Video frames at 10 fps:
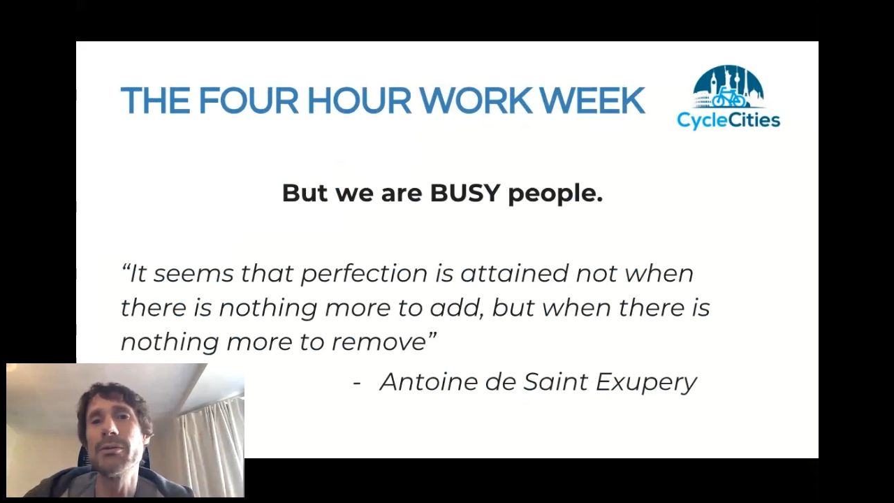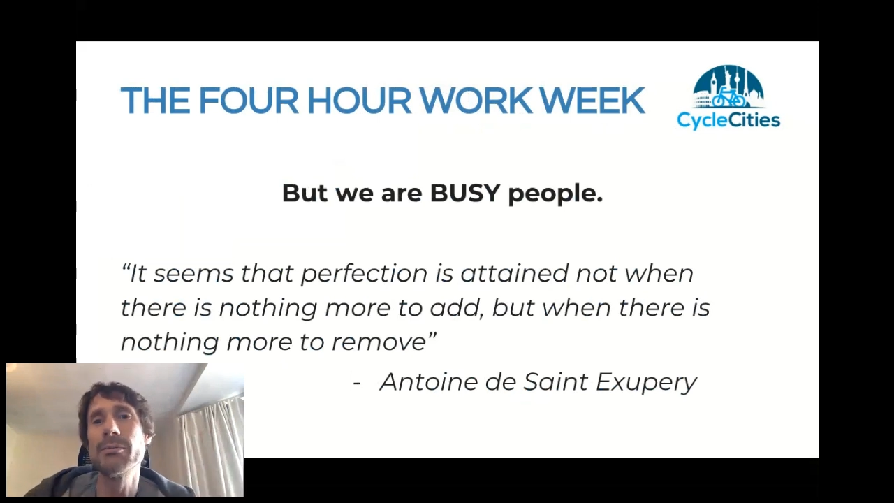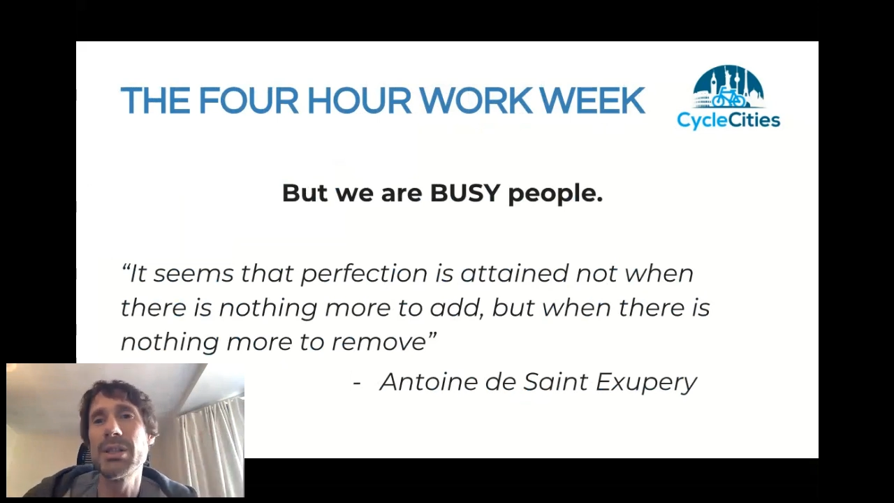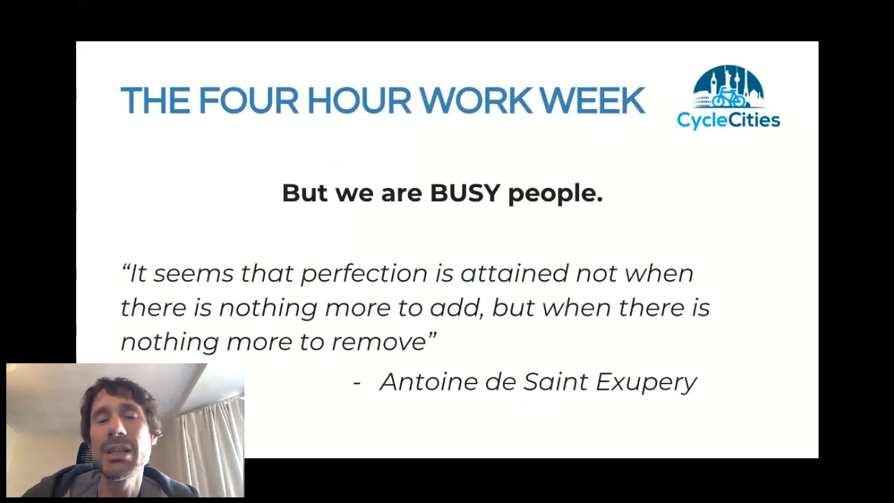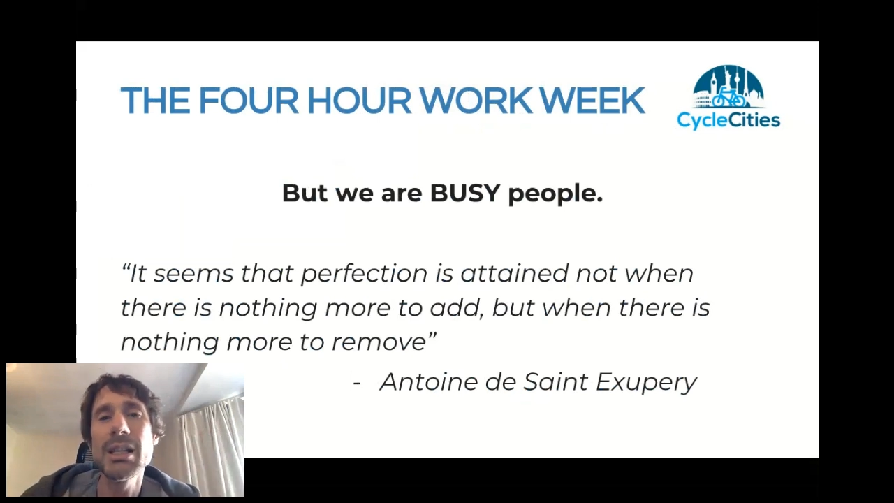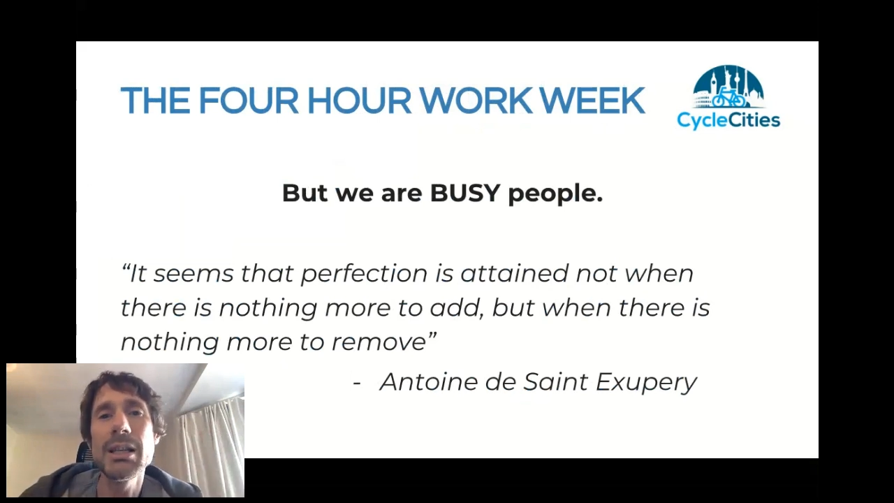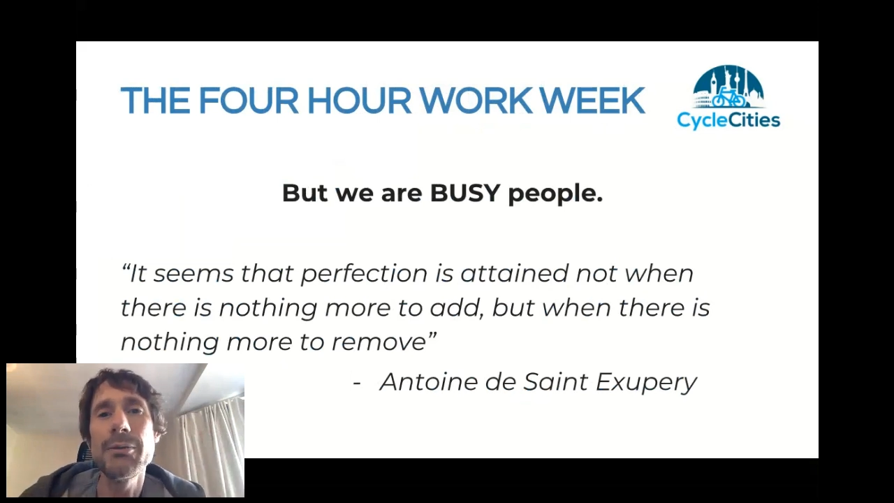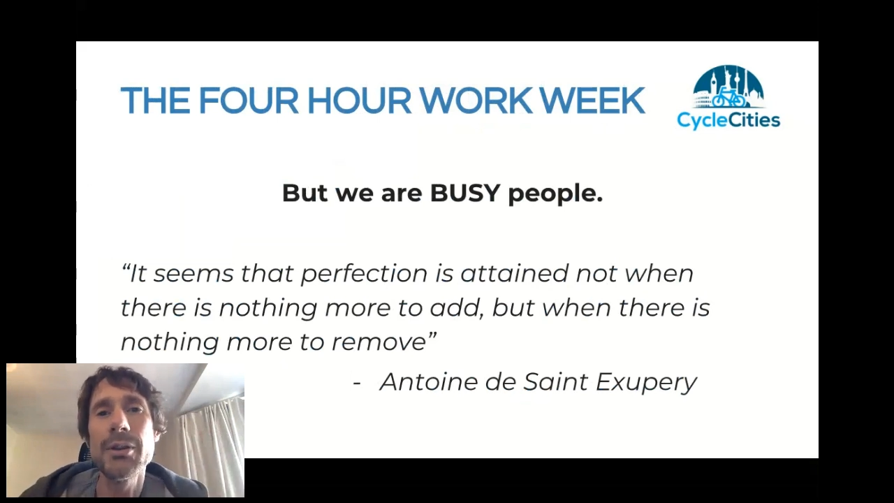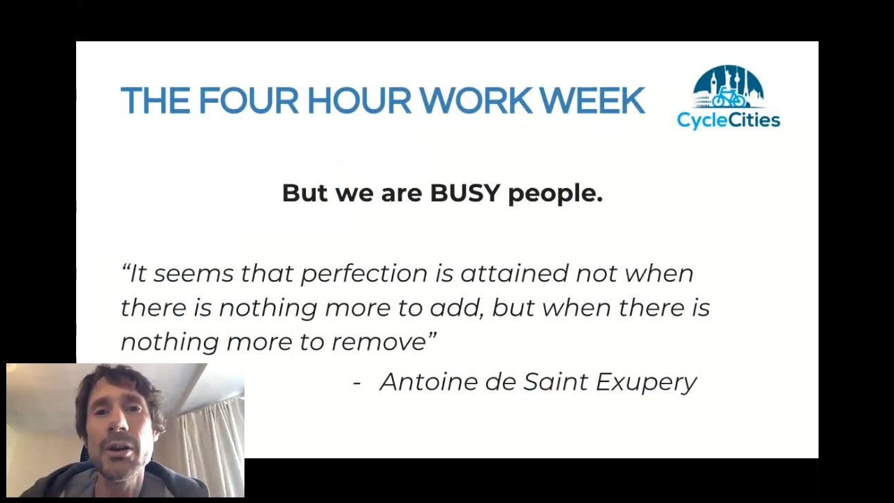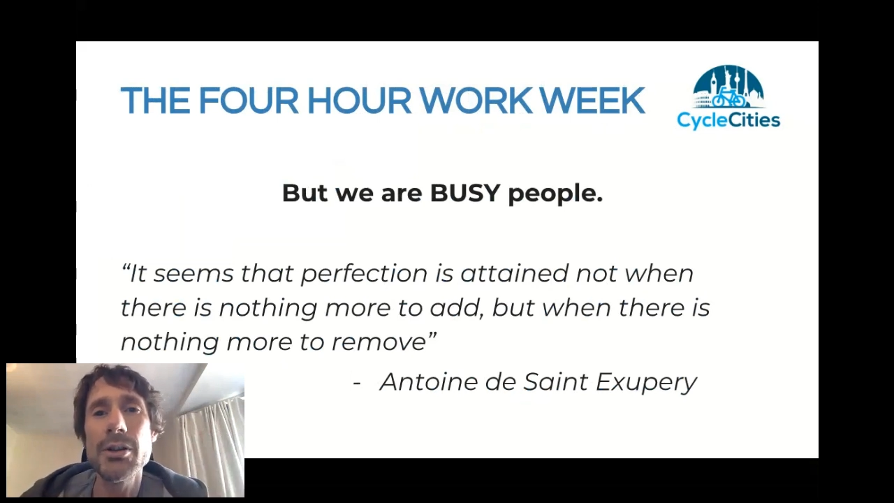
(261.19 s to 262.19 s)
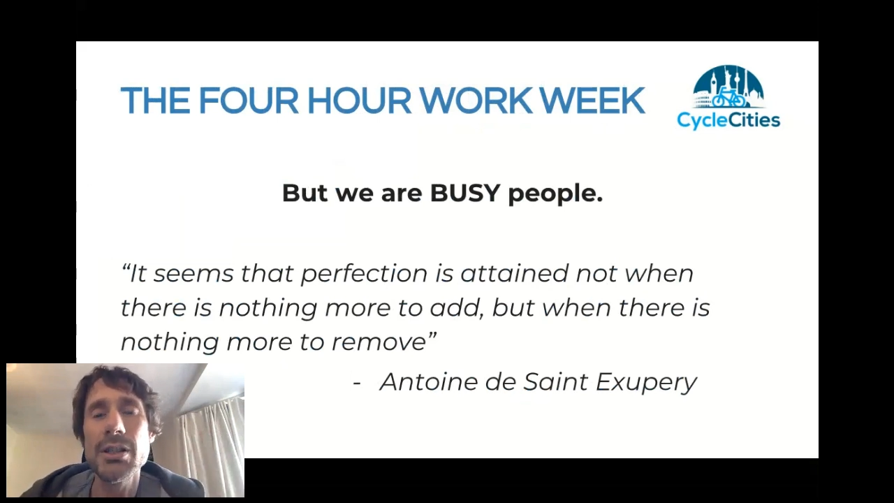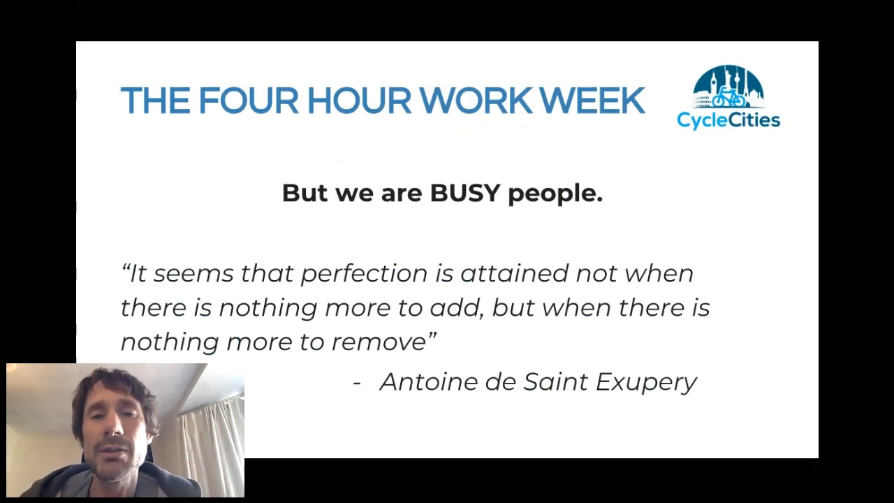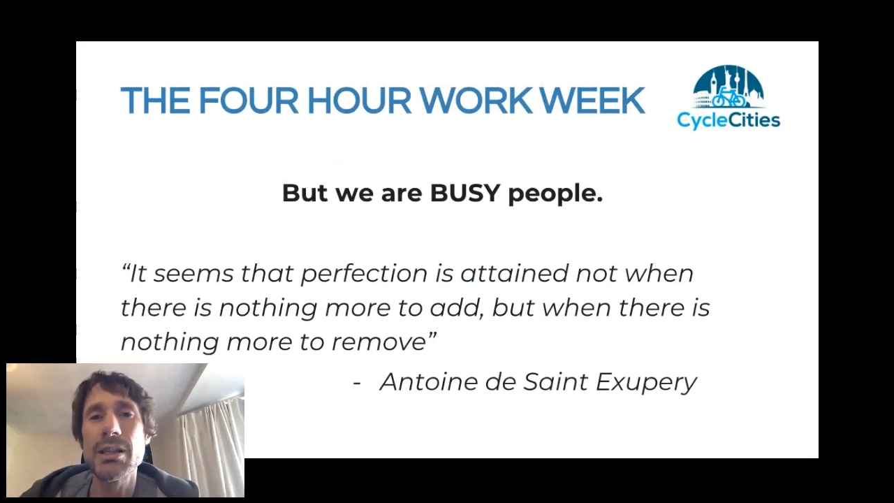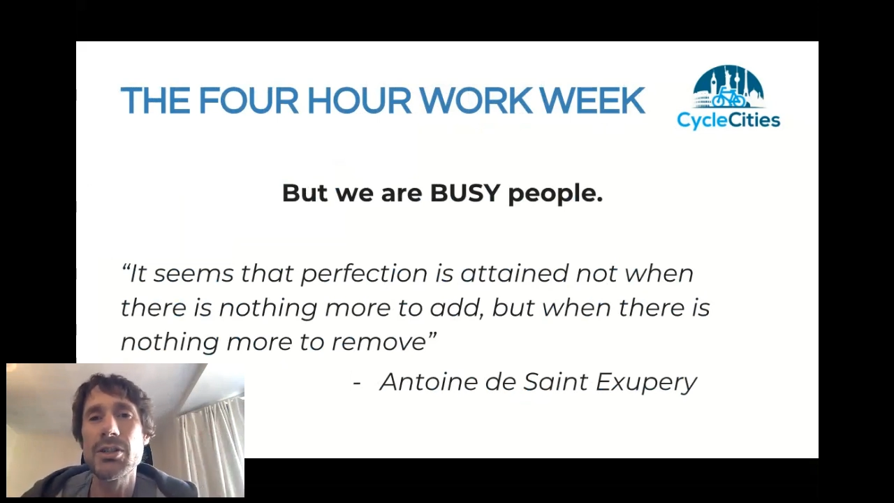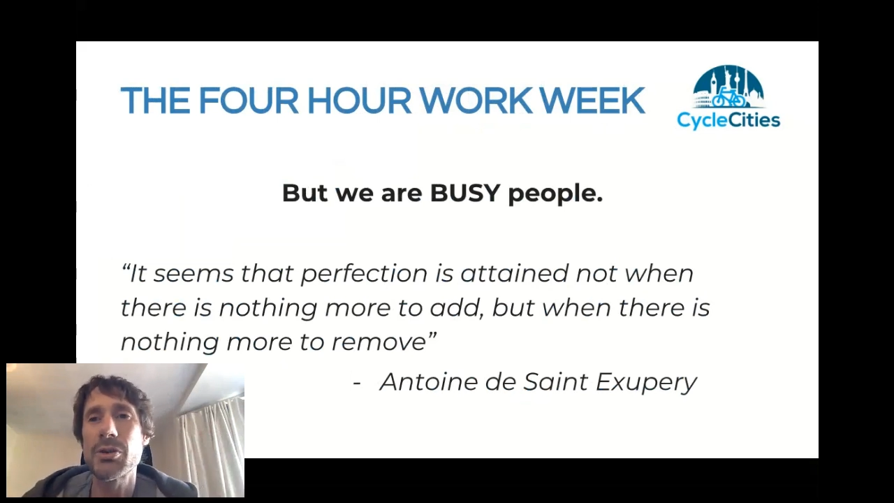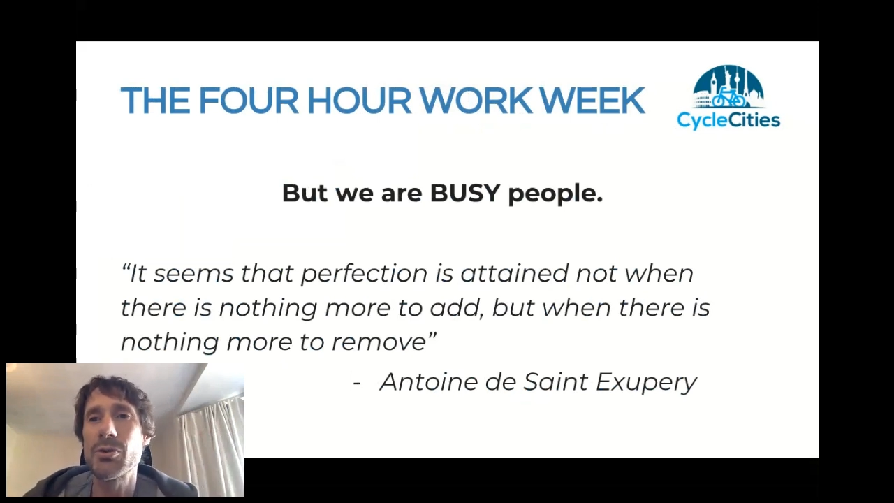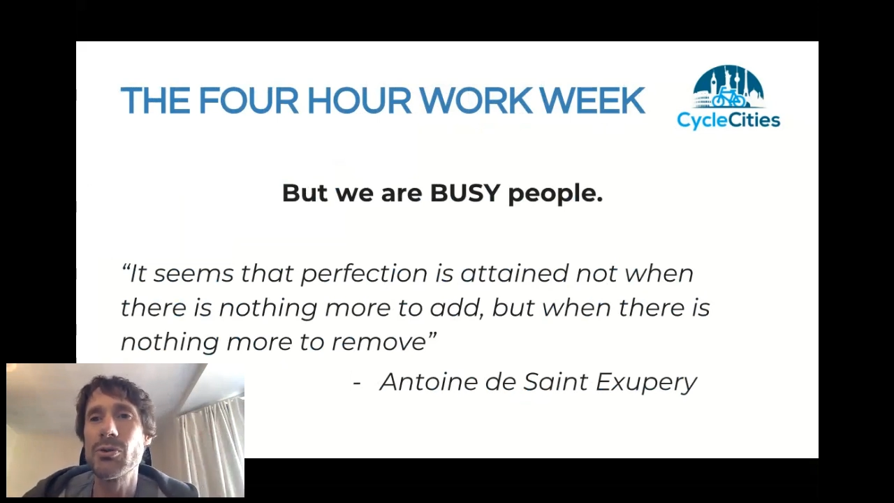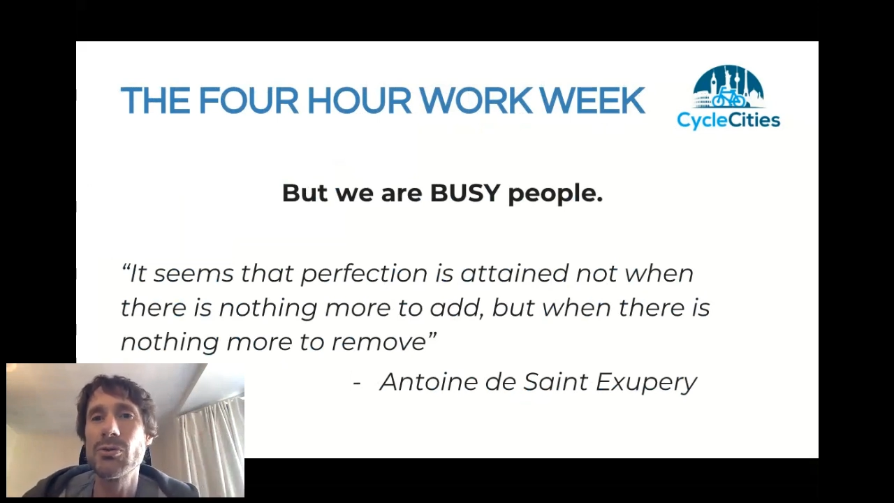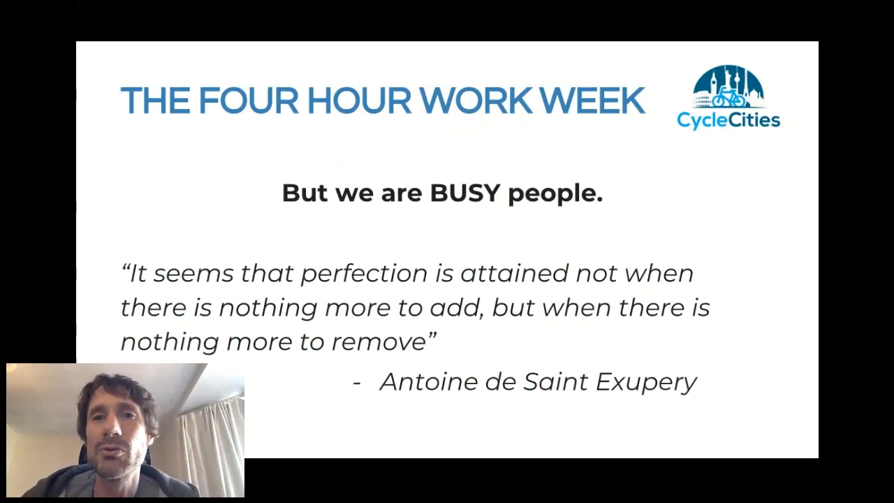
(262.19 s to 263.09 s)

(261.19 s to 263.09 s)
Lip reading: particularly for those of us who